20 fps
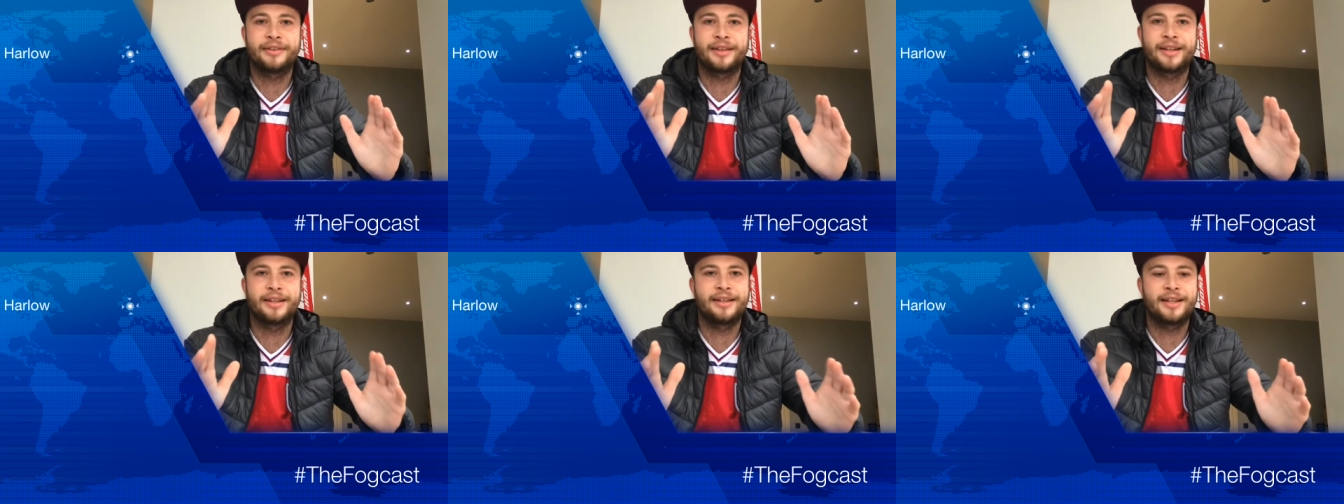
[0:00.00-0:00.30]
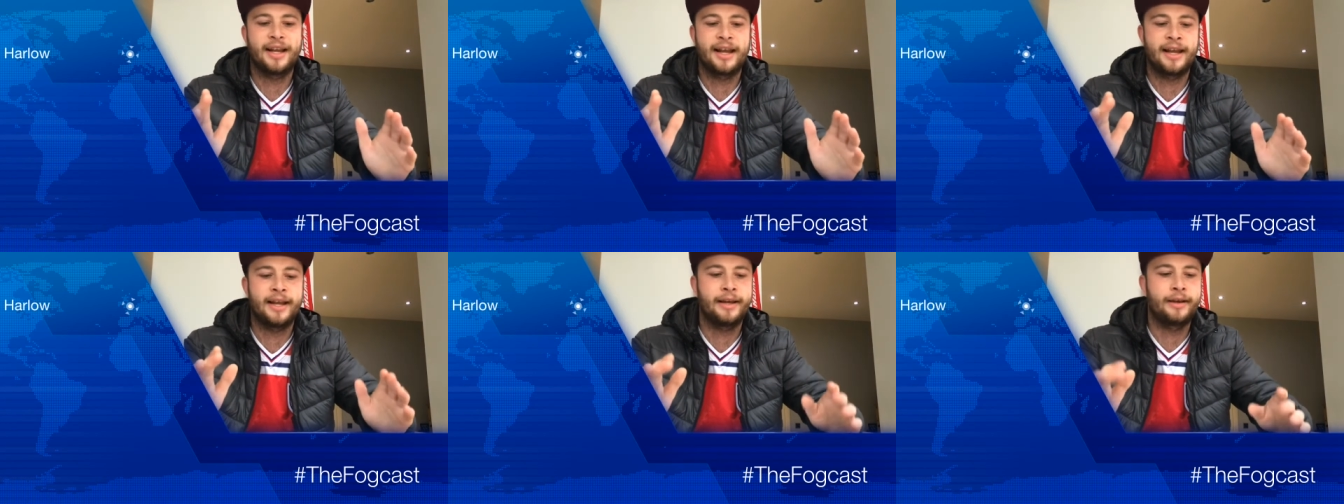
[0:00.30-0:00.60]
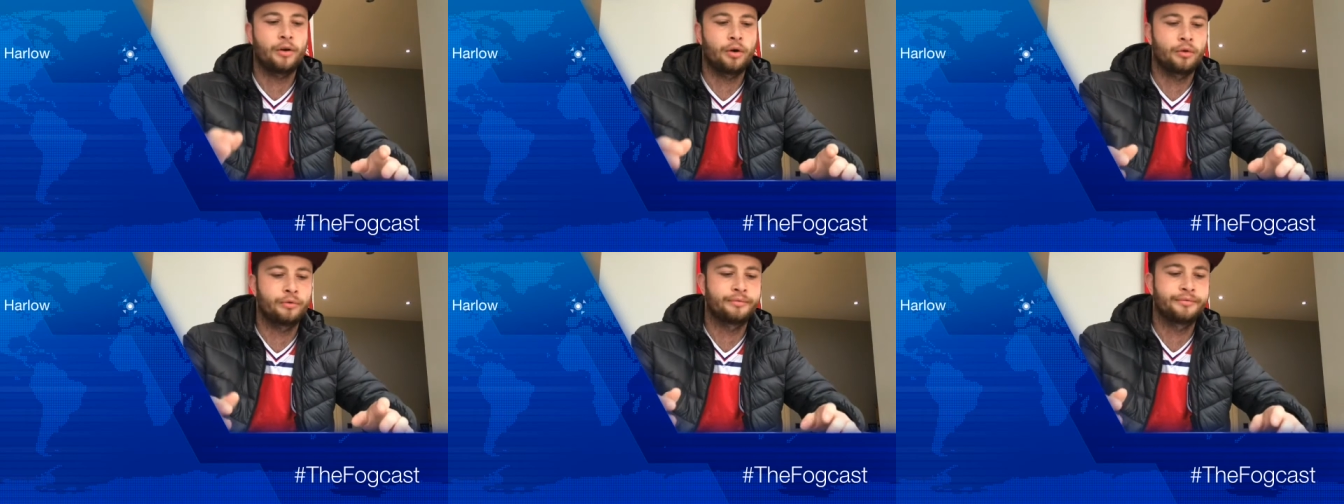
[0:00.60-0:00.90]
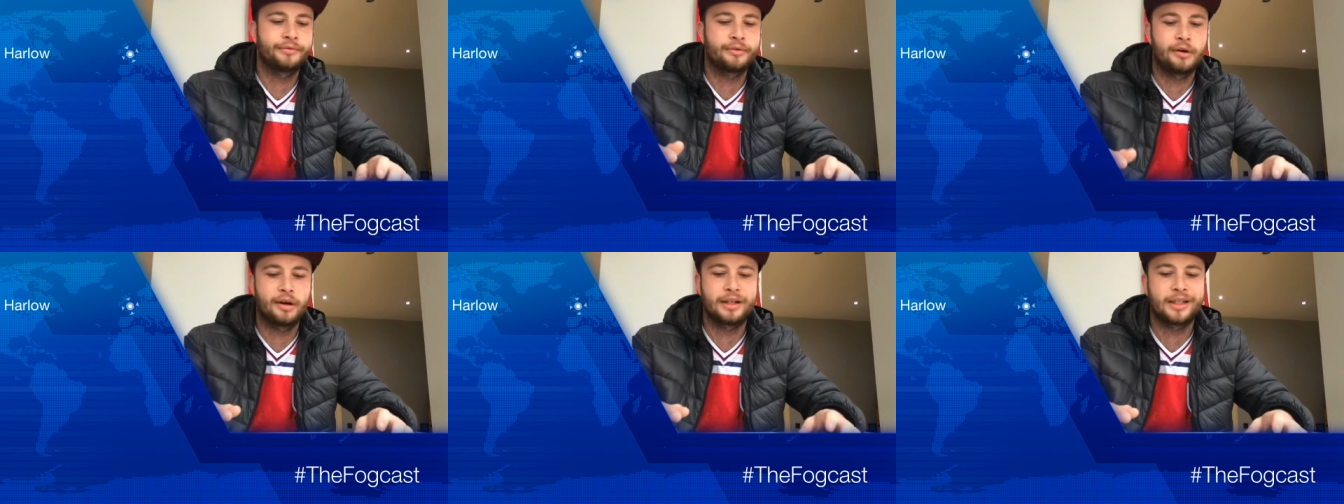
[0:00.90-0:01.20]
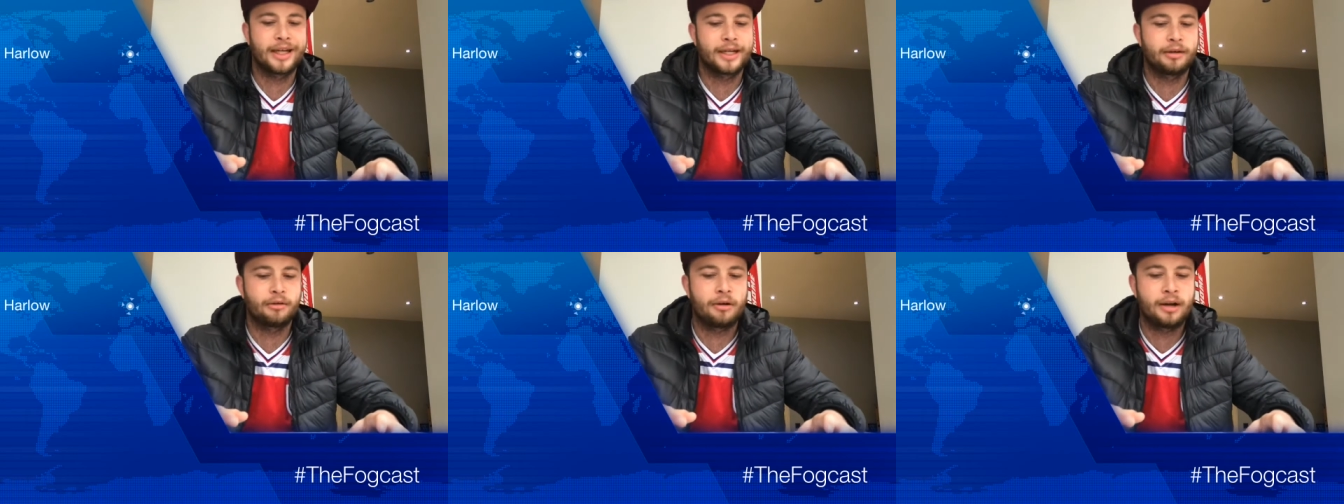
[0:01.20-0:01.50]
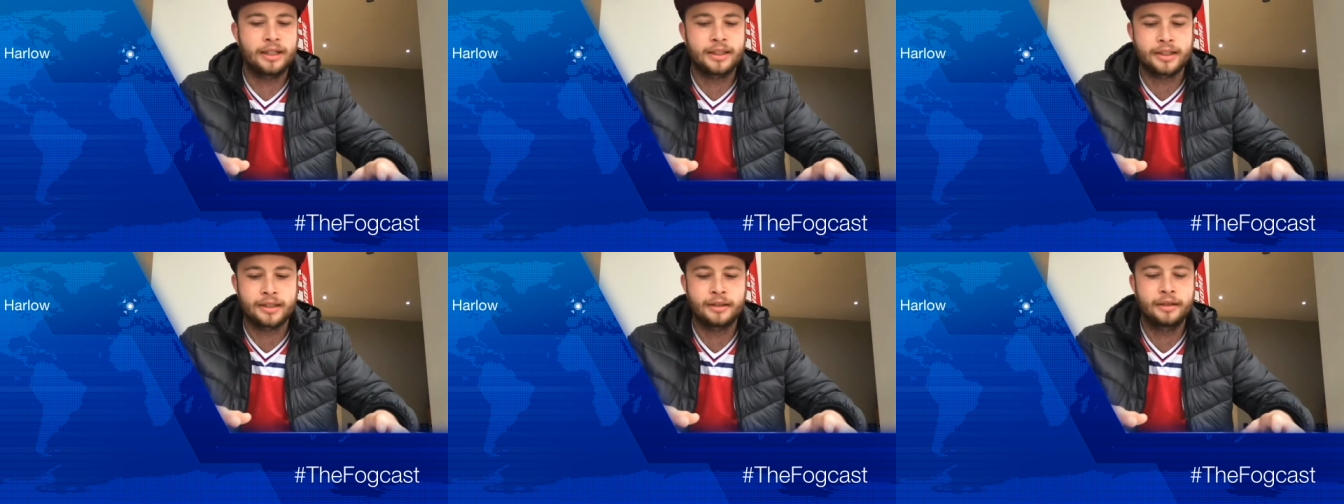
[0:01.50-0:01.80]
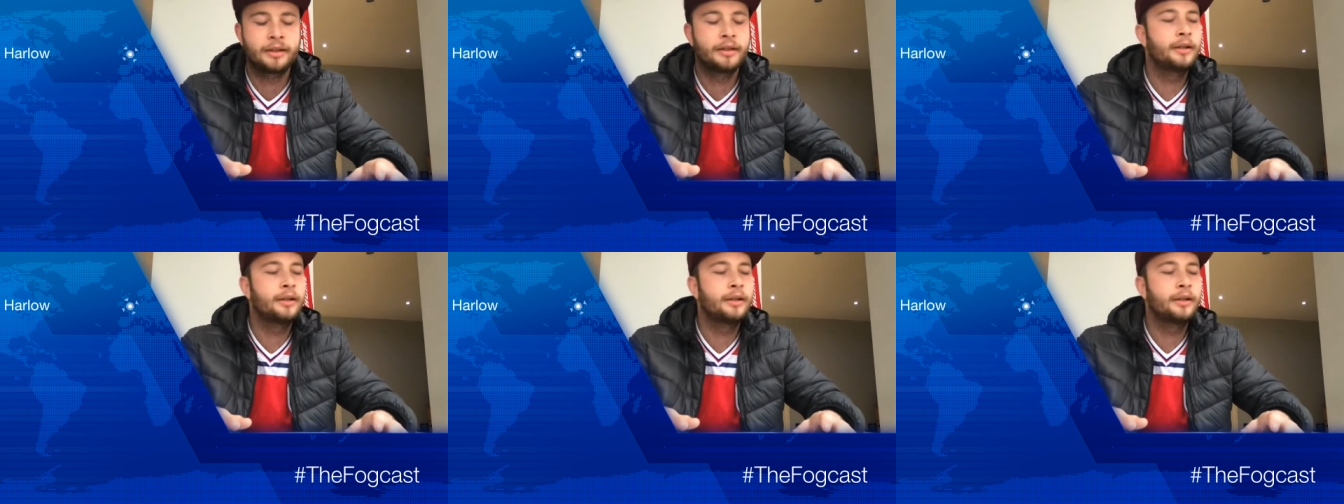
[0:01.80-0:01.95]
the league on Friday night.